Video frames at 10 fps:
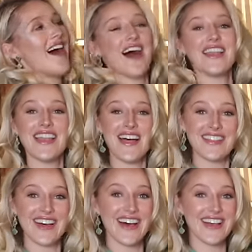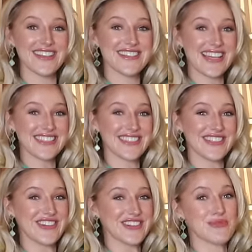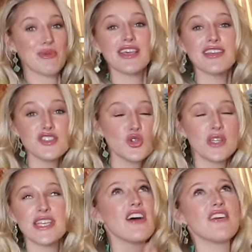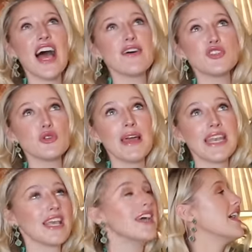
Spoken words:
Another Santa Claus, because you can never have too many.